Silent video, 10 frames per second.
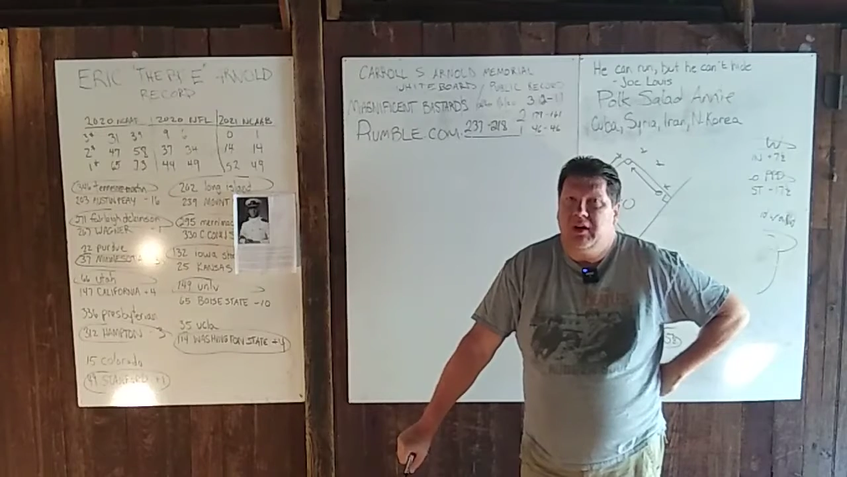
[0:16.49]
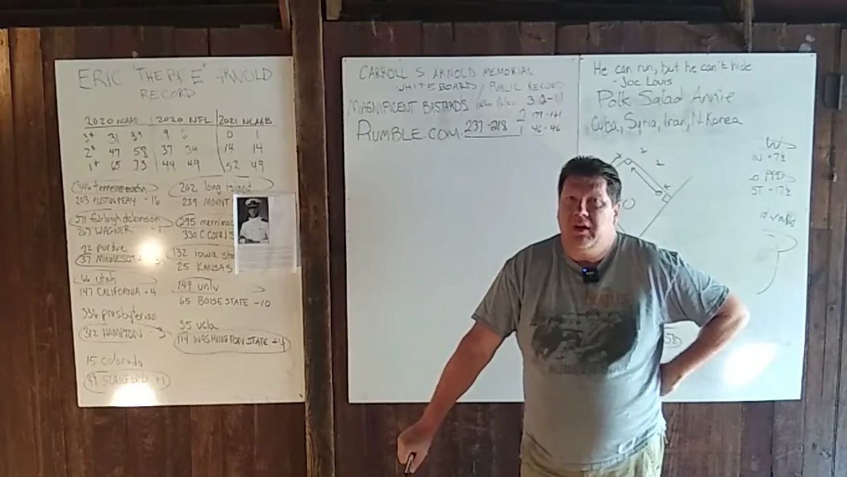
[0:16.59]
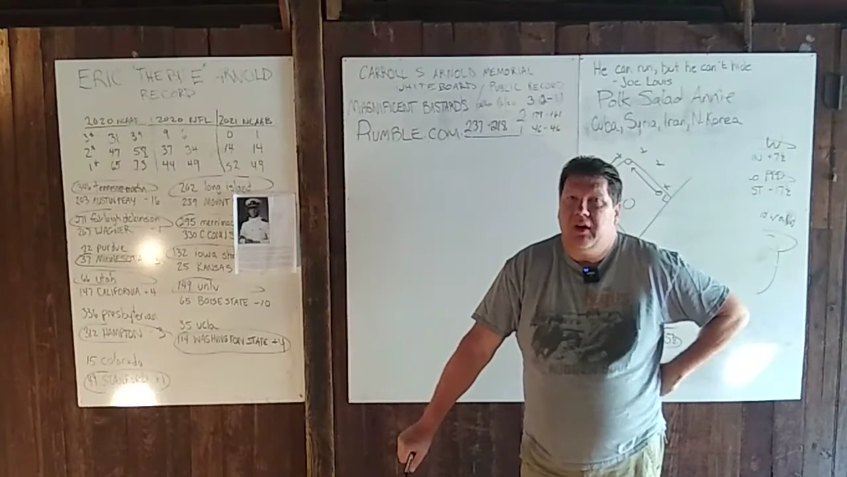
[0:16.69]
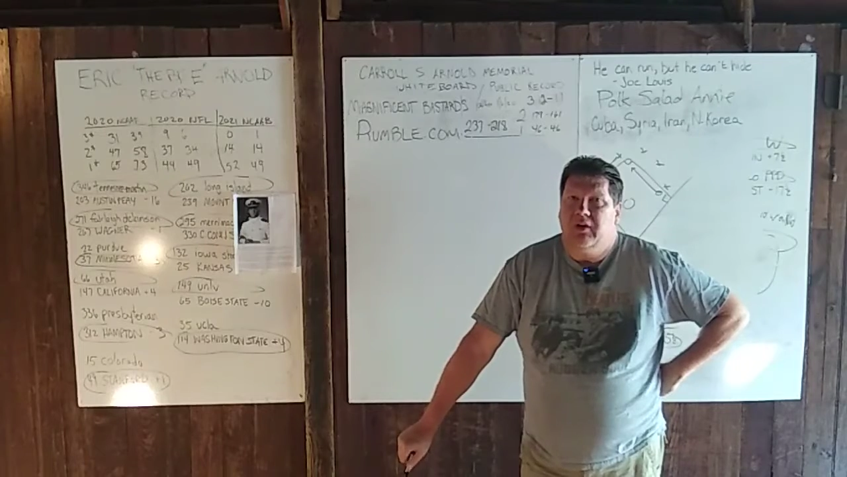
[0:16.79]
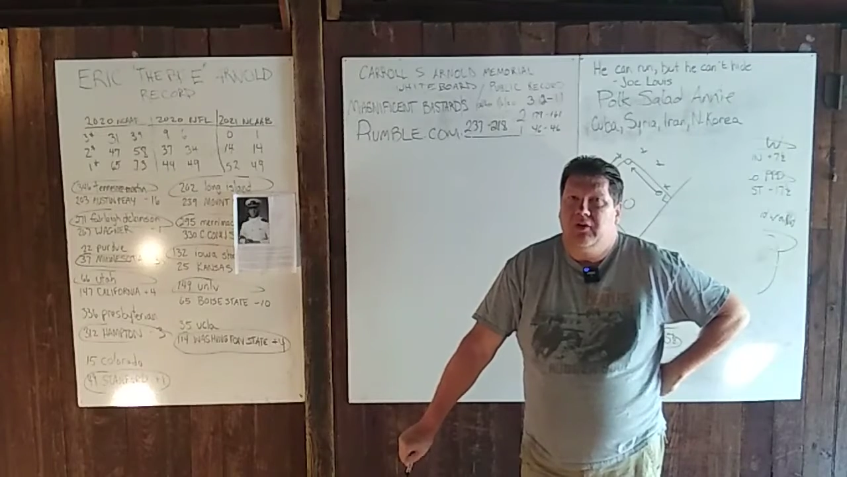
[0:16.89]
in
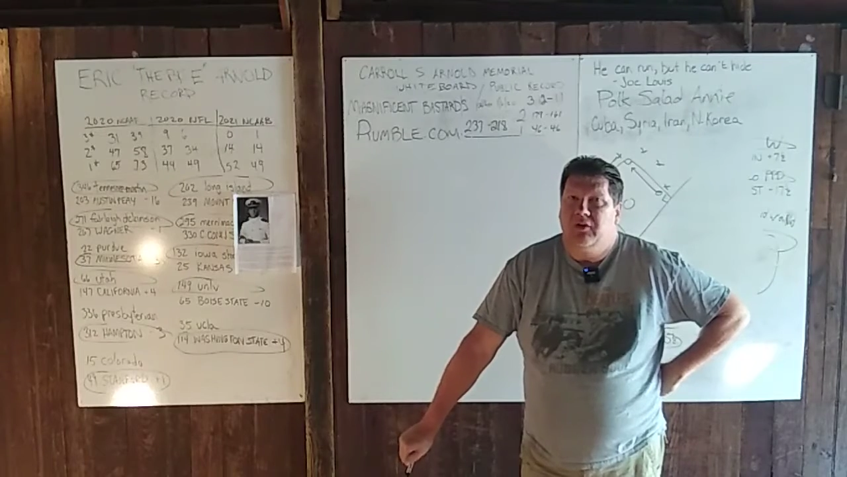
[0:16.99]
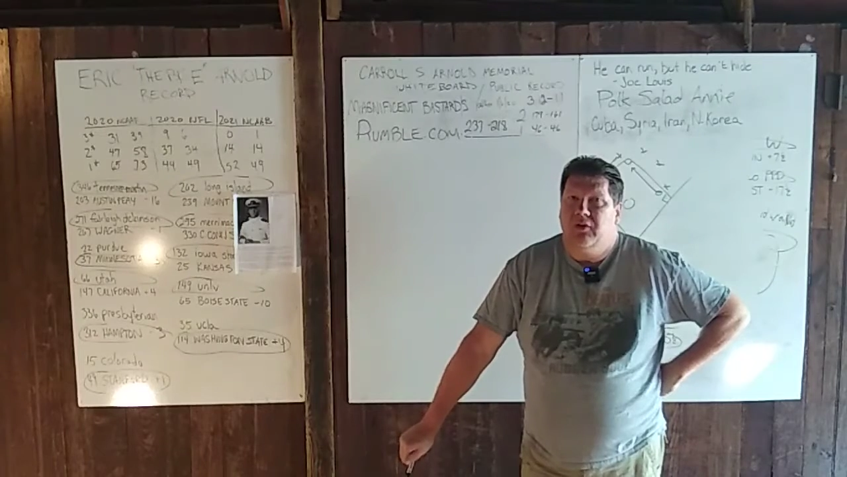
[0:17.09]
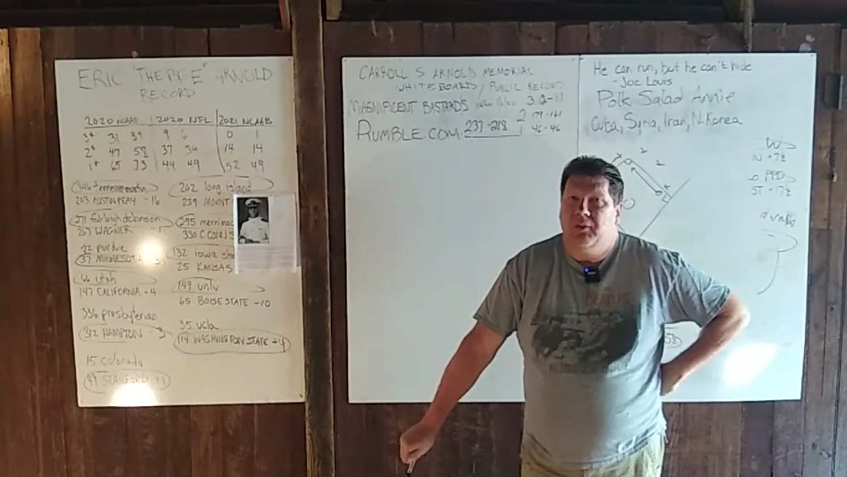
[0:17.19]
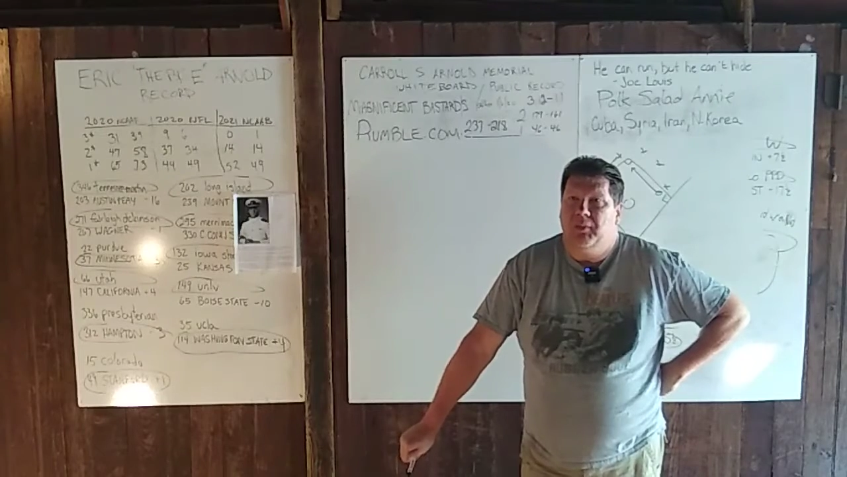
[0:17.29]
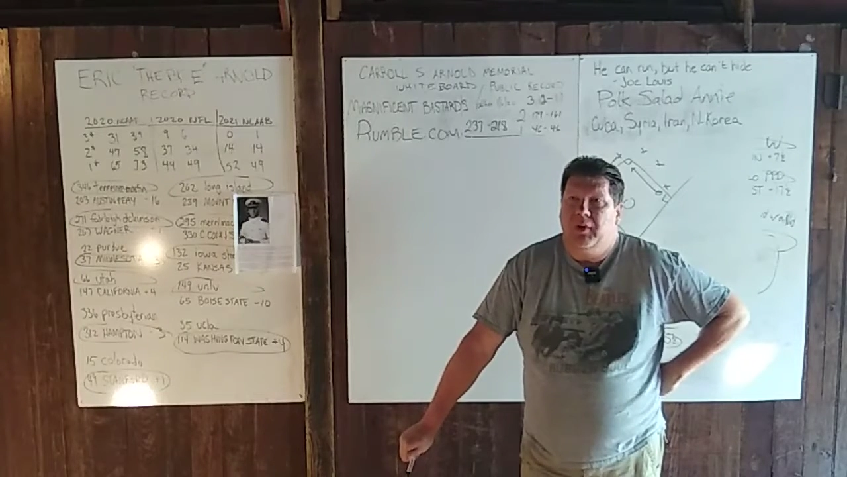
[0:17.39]
college
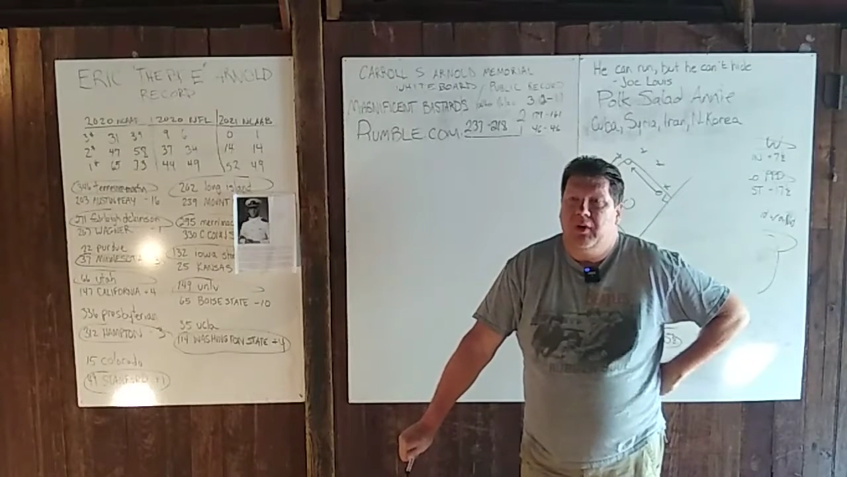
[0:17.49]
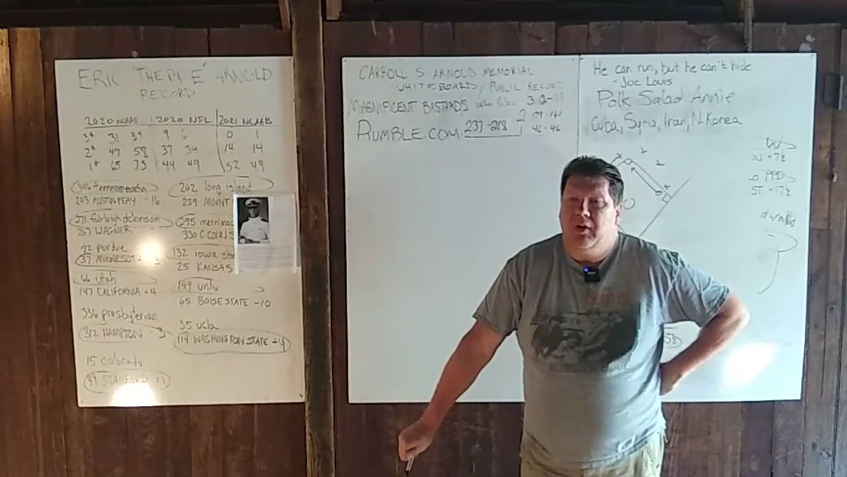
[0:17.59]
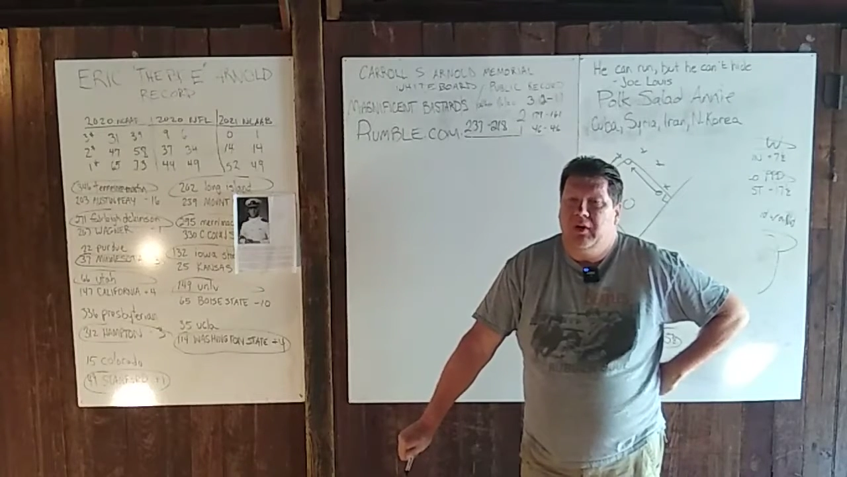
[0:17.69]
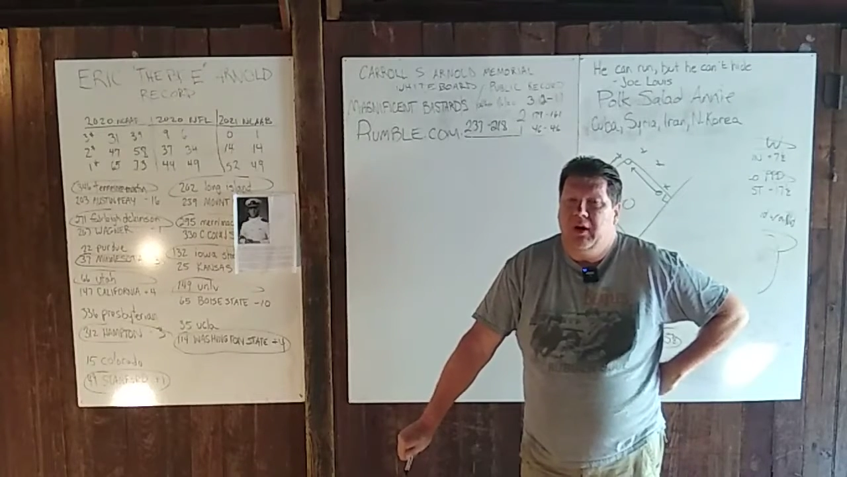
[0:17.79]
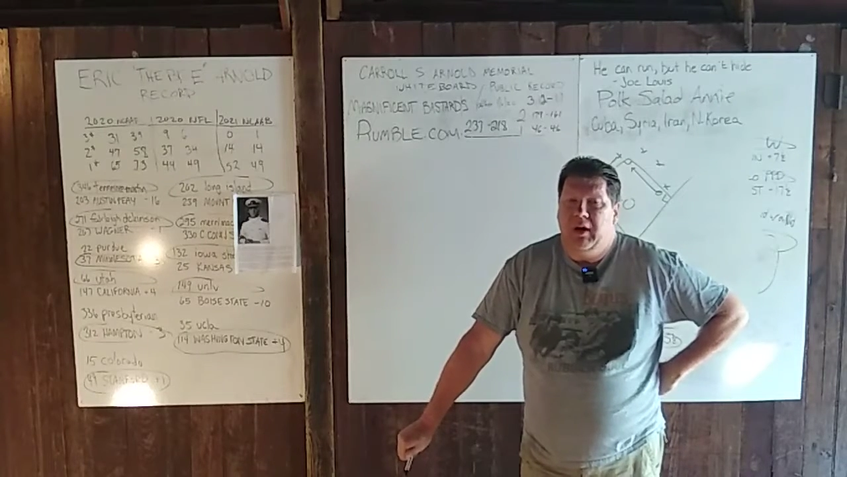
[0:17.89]
football,